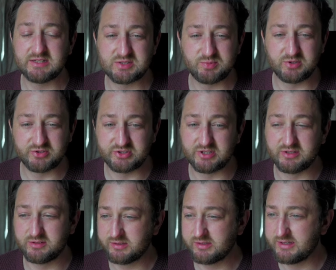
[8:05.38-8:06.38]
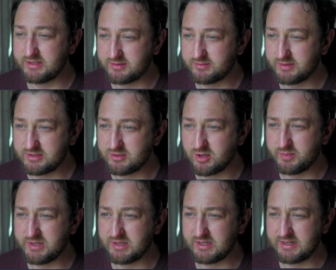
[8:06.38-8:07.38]
spots, so it's got to be
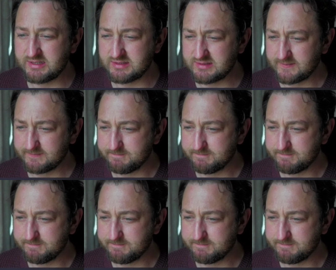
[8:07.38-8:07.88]
the lens.